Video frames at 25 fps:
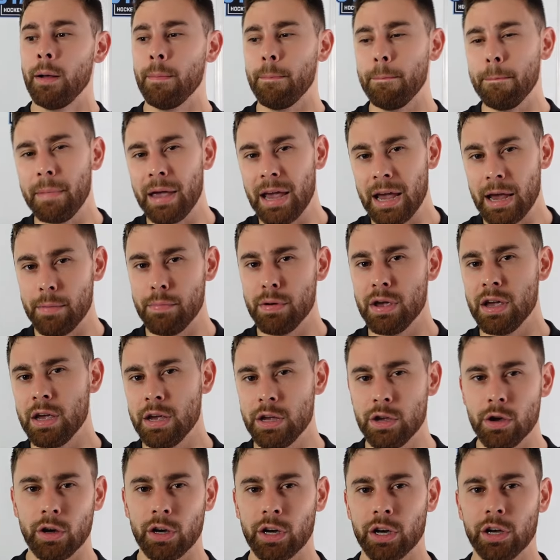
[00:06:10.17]
Maybe
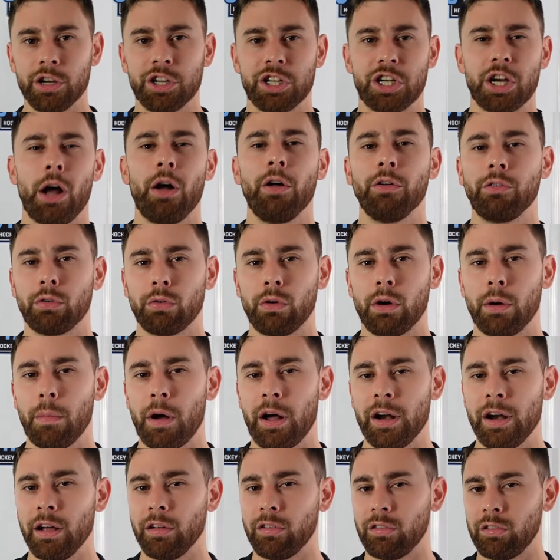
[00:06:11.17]
you could shelter him
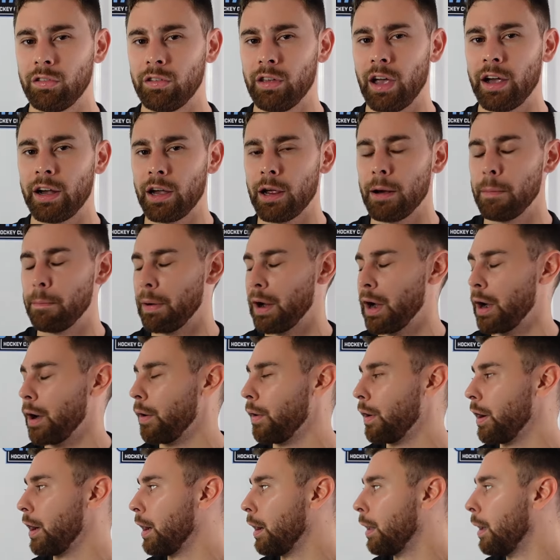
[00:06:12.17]
on a second
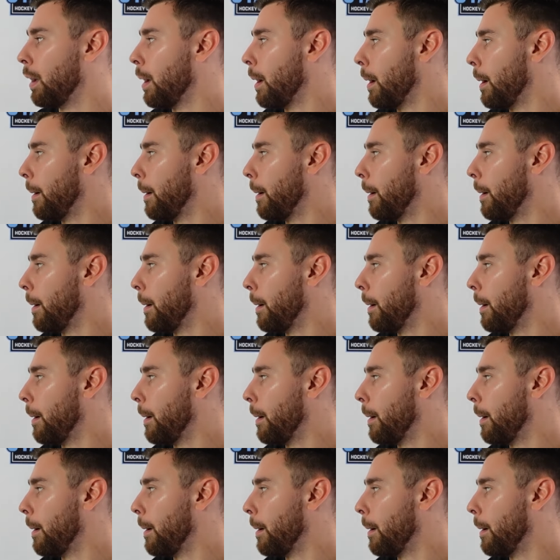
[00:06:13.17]
pairing,